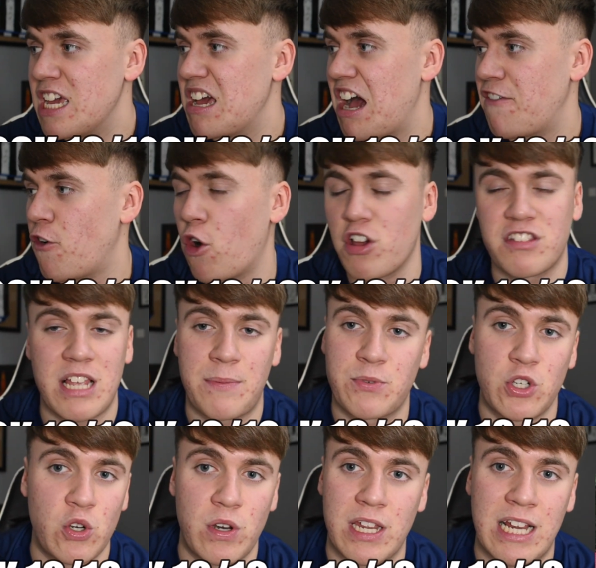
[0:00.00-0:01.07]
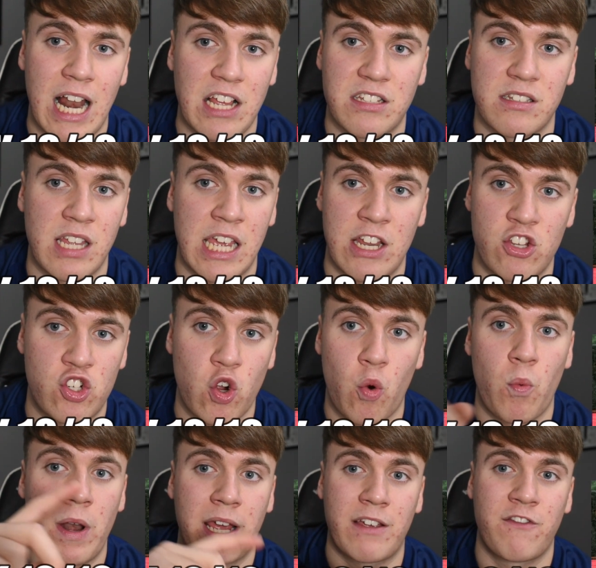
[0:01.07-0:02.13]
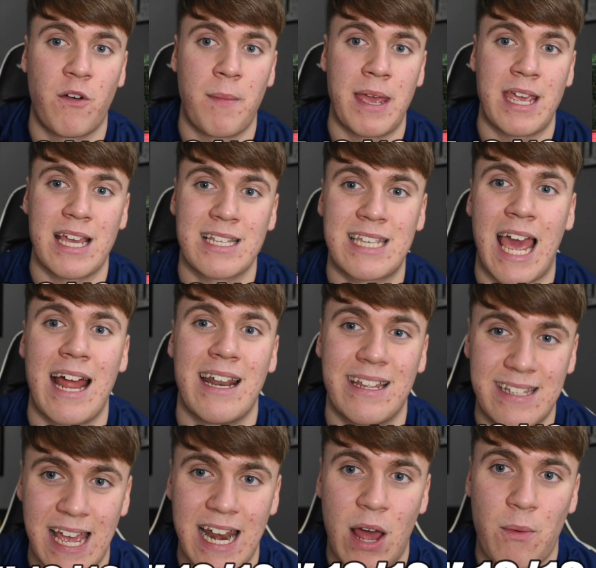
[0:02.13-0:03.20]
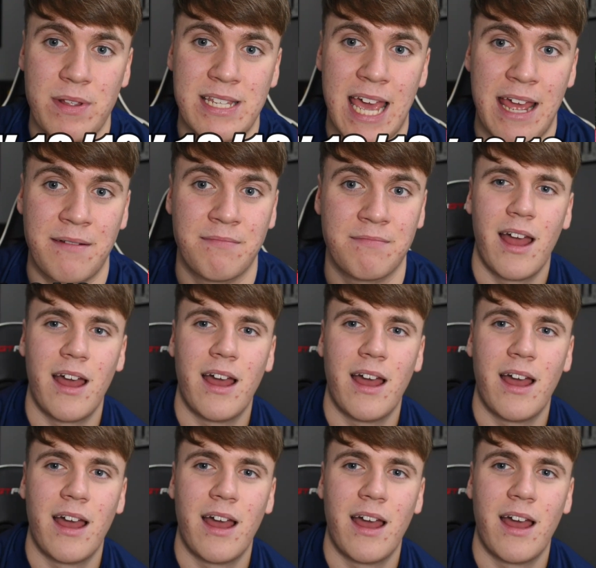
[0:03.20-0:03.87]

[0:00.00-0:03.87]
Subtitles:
I thought he's absolutely class today, and Joe Willock for me is getting a 10 out of 10.